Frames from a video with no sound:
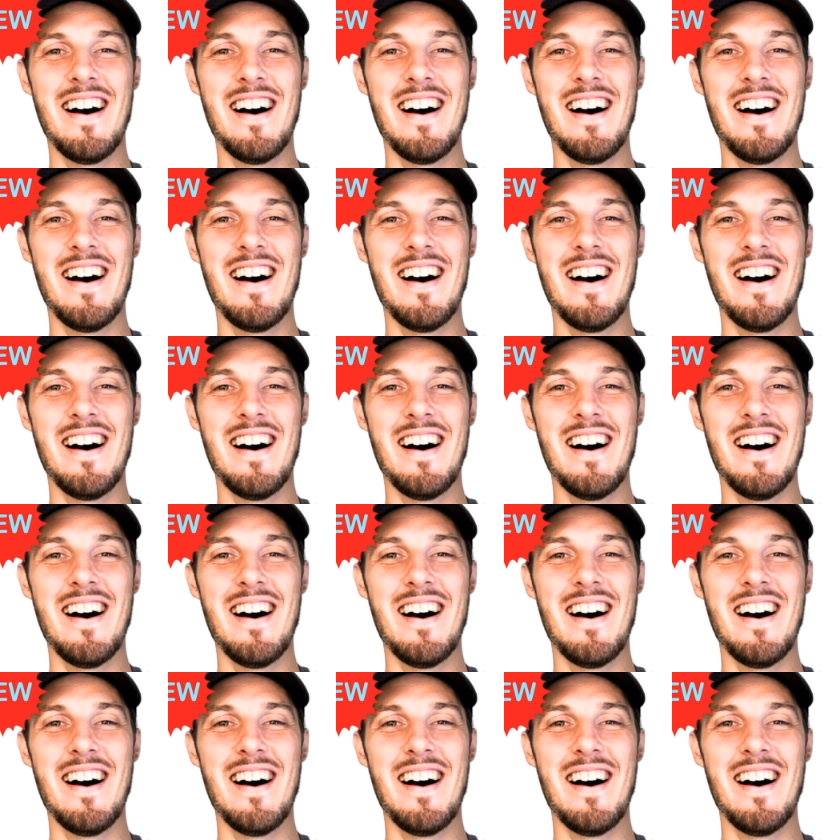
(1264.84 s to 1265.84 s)

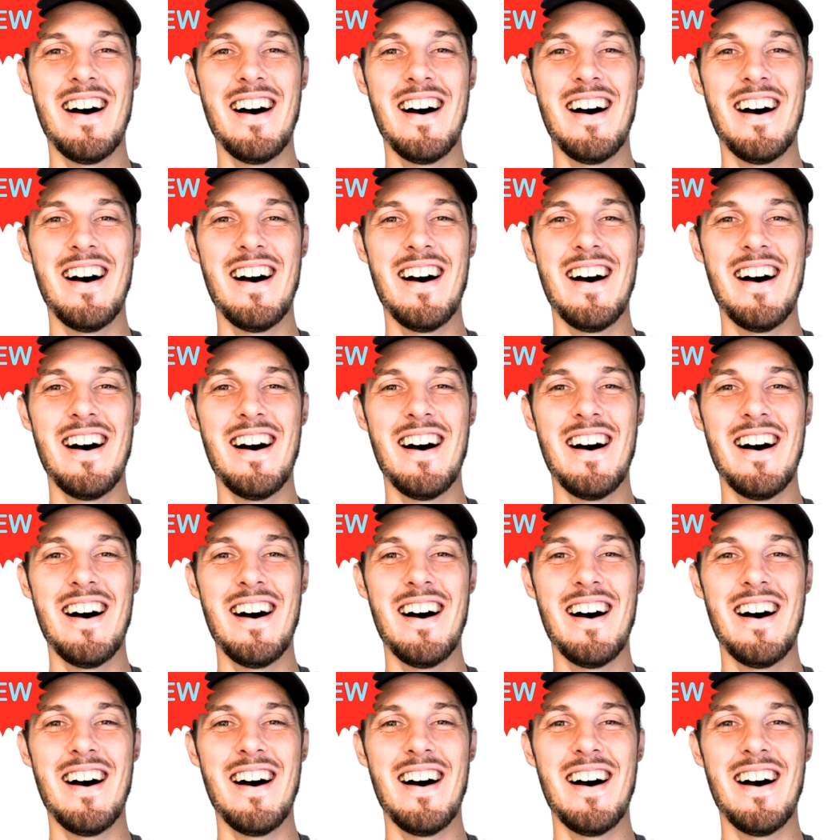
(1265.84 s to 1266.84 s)

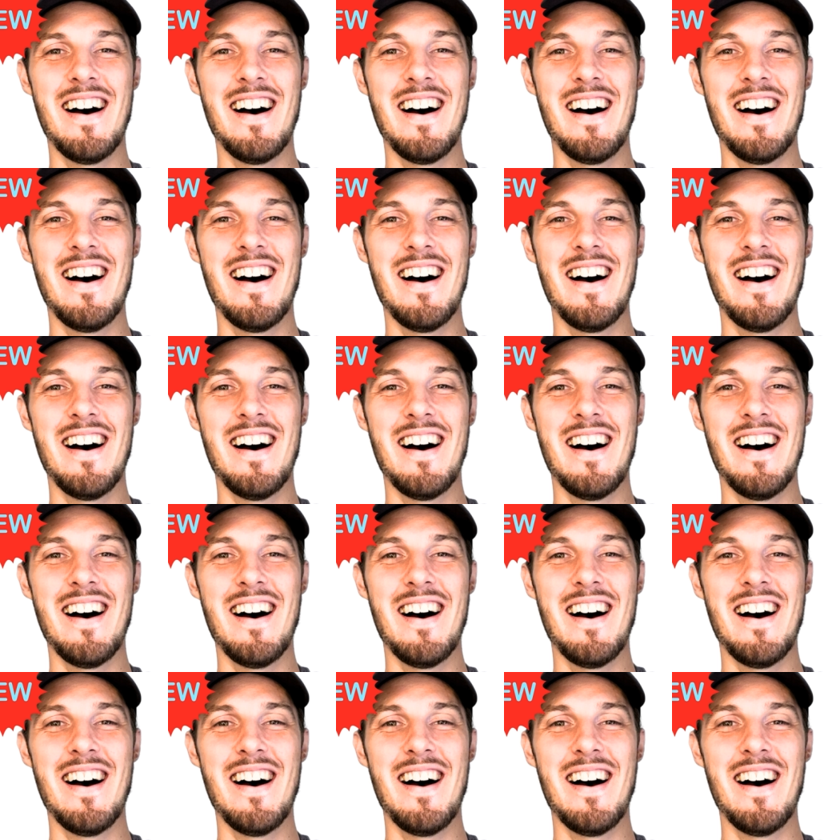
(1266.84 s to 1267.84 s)

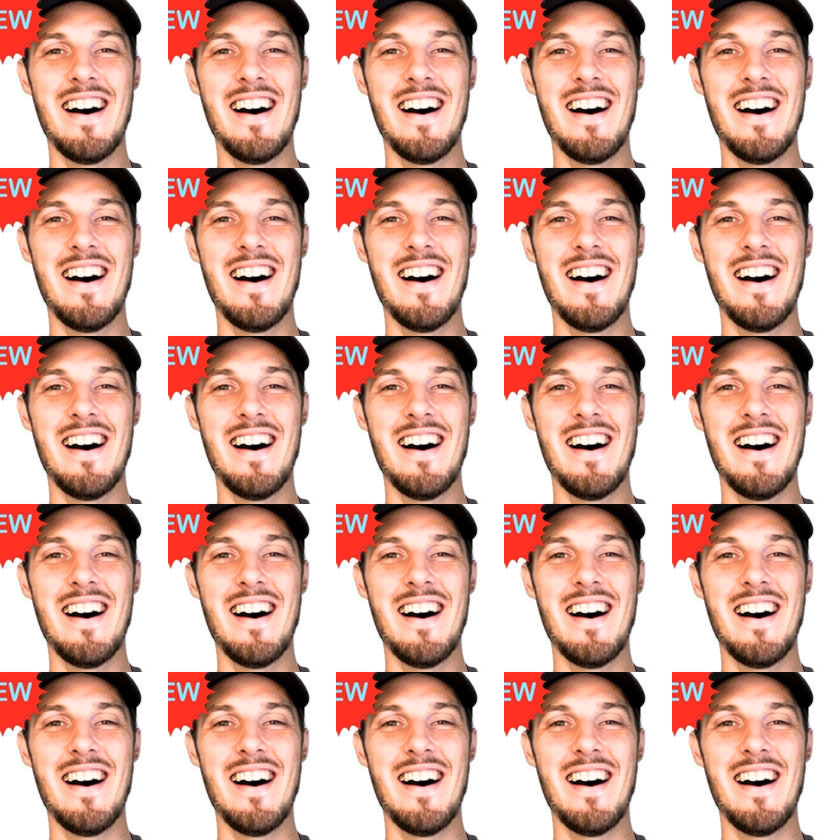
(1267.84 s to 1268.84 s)

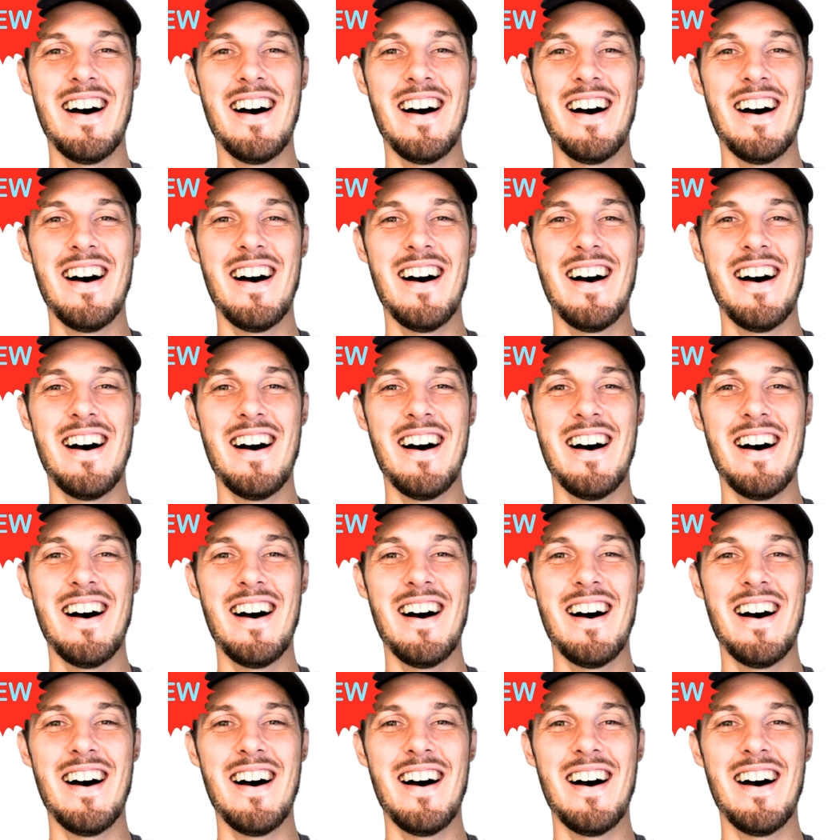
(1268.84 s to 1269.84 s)

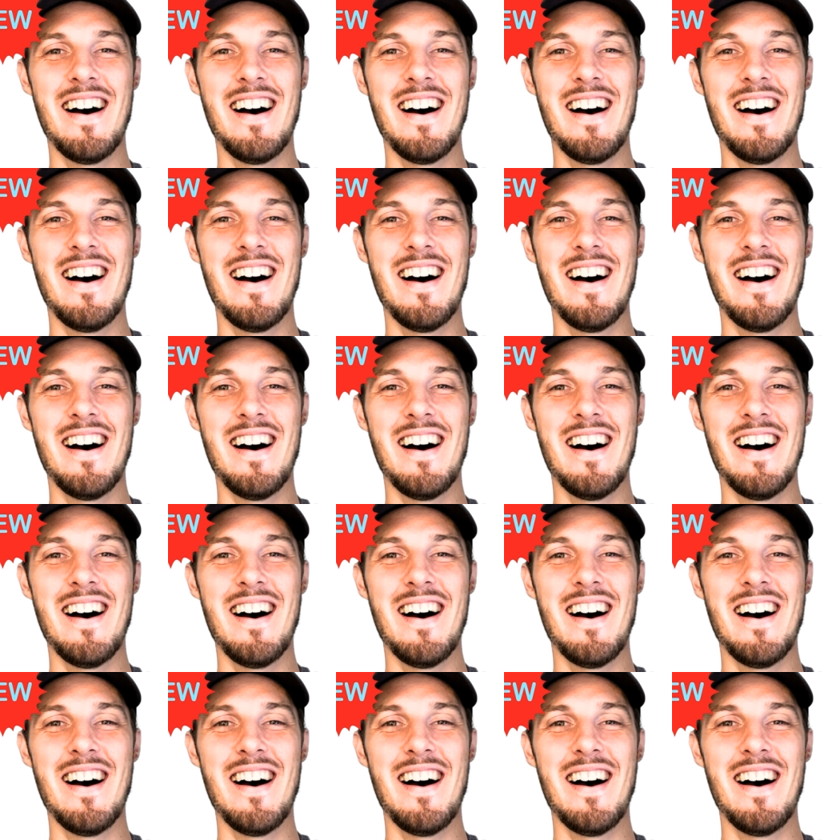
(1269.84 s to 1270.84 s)

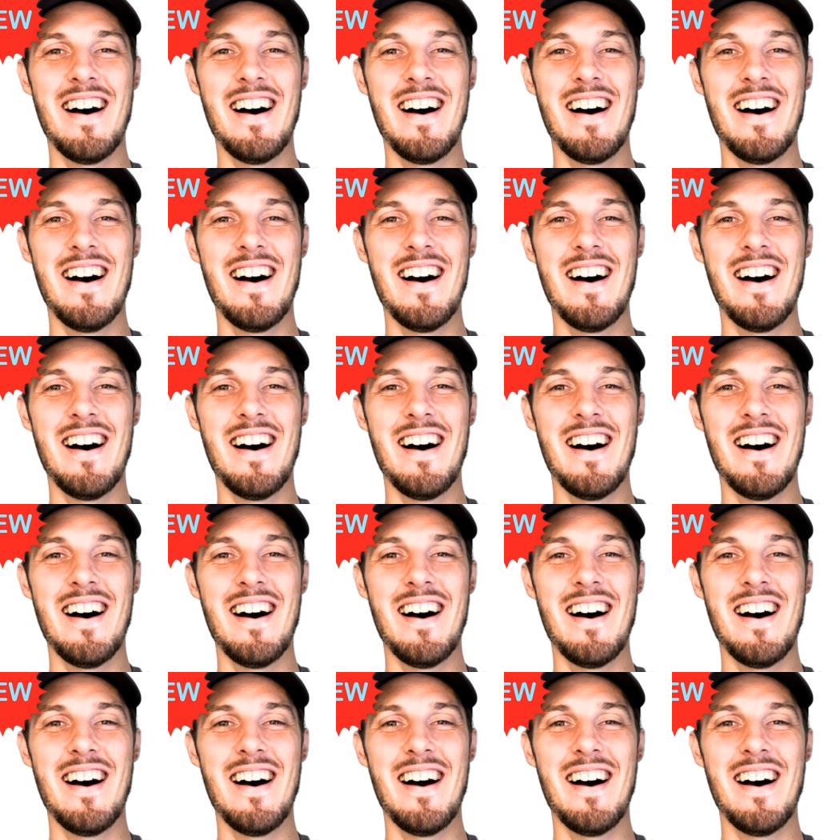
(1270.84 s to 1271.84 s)

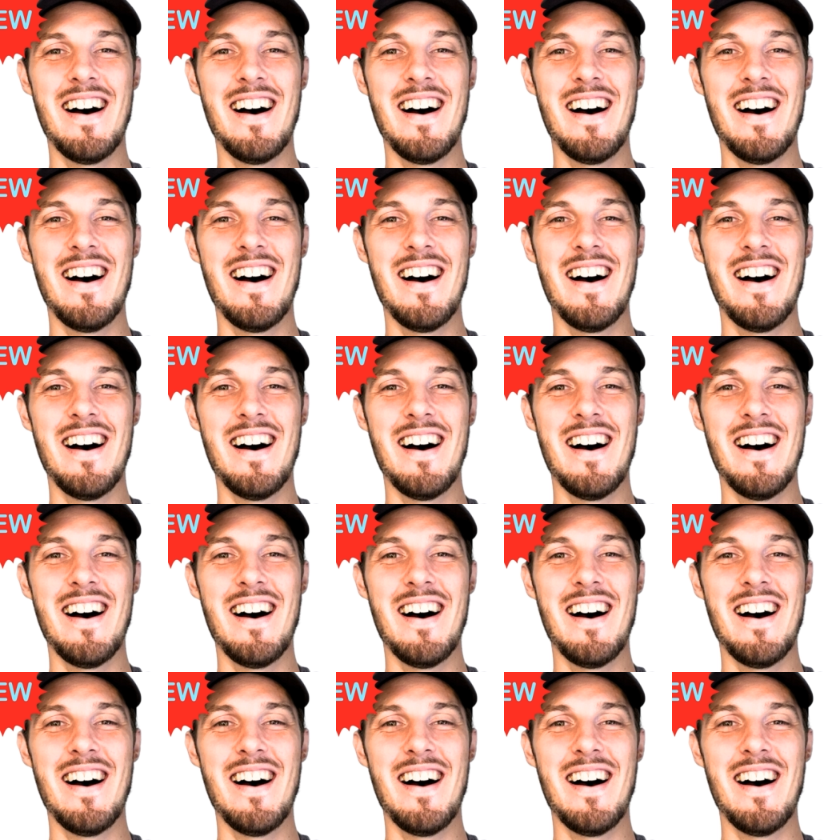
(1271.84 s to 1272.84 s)
The face doesn't move, so there is nothing to read.